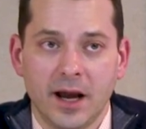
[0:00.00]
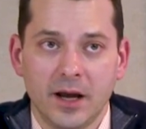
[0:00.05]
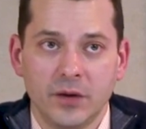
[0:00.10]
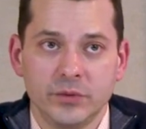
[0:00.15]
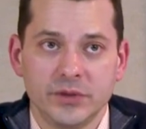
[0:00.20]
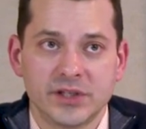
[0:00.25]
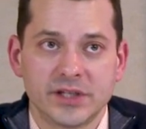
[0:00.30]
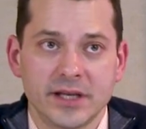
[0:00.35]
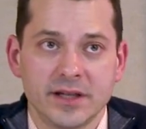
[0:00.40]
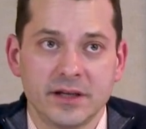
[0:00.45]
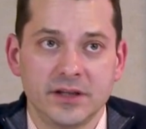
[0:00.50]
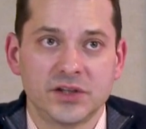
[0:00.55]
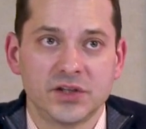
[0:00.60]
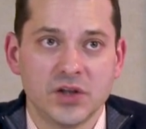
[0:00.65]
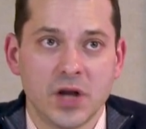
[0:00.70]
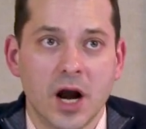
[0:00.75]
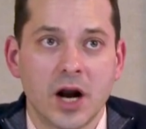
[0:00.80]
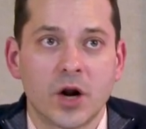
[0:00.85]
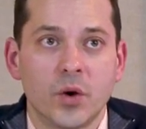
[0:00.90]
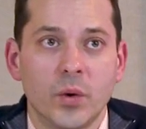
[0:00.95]
I would say that it's
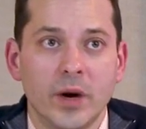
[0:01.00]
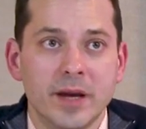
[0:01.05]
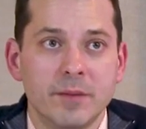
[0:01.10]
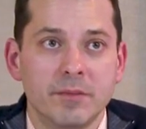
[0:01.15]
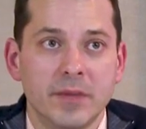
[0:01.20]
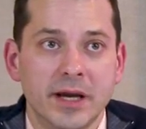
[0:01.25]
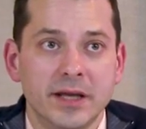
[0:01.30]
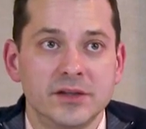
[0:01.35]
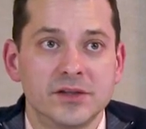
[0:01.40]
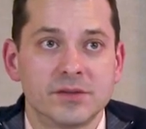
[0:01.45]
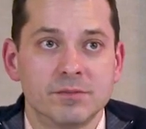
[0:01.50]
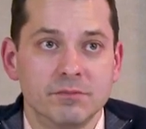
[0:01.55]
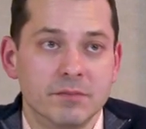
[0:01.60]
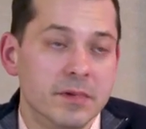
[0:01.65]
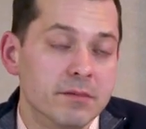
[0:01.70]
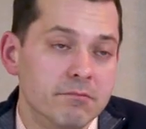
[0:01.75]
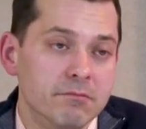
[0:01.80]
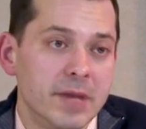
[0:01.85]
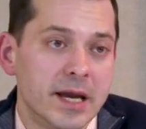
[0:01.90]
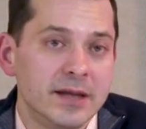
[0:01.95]
not quite
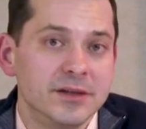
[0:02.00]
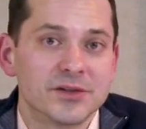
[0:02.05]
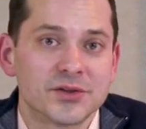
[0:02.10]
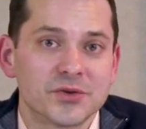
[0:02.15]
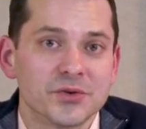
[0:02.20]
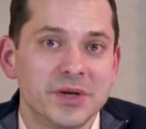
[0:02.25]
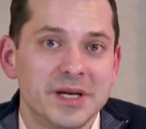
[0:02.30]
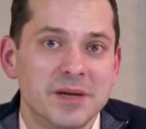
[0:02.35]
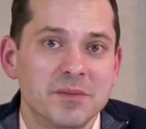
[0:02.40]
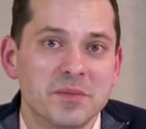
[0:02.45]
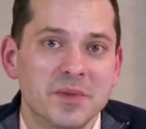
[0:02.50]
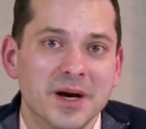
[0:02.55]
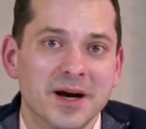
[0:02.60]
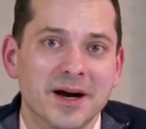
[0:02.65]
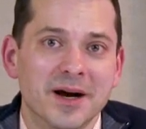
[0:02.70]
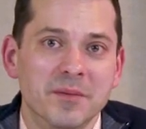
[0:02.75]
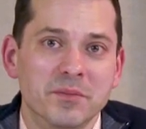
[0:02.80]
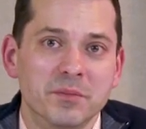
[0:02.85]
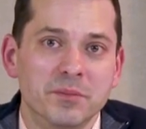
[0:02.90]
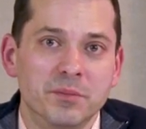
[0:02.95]
mainstream,
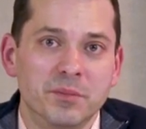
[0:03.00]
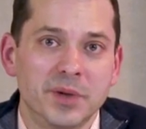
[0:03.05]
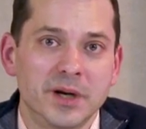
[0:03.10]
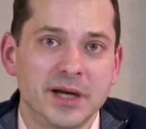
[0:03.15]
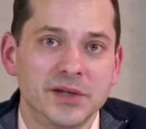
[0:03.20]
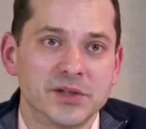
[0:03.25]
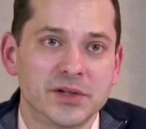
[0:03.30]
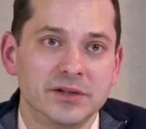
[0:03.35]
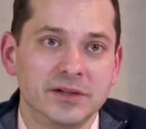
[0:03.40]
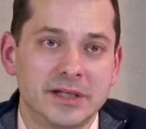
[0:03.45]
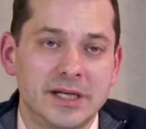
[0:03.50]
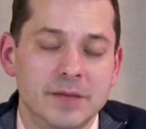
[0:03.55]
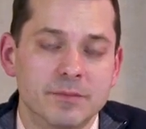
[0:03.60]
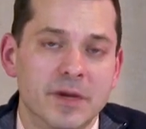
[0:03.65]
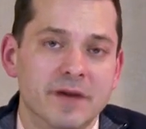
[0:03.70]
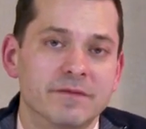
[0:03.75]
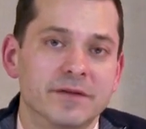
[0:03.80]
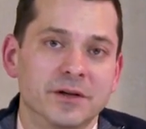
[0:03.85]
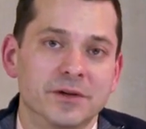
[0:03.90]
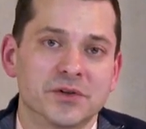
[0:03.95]
um, but I certainly keep
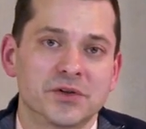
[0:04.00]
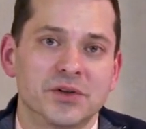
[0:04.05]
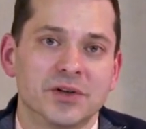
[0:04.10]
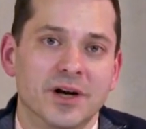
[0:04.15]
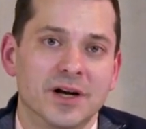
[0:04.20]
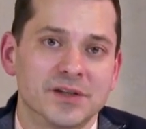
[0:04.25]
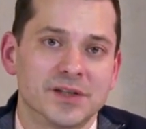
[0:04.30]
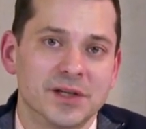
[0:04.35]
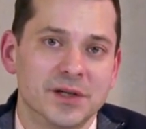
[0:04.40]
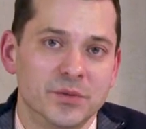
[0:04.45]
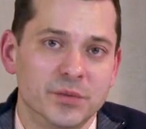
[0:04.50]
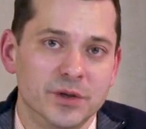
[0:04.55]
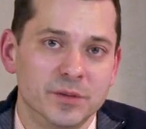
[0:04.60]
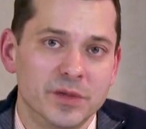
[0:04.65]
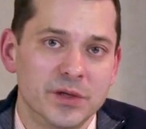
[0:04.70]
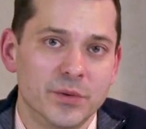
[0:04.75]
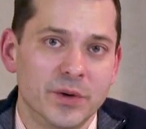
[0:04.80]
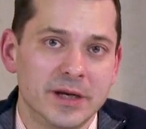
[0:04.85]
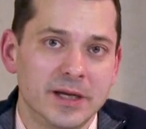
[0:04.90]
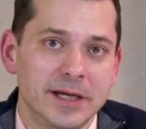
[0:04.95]
my fingers crossed that it will
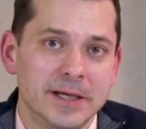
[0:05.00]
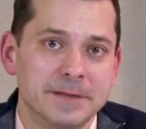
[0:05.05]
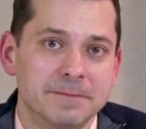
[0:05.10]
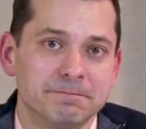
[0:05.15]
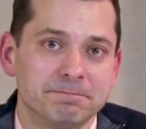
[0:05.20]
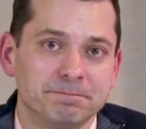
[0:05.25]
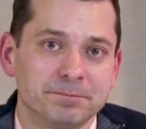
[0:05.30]
be one day.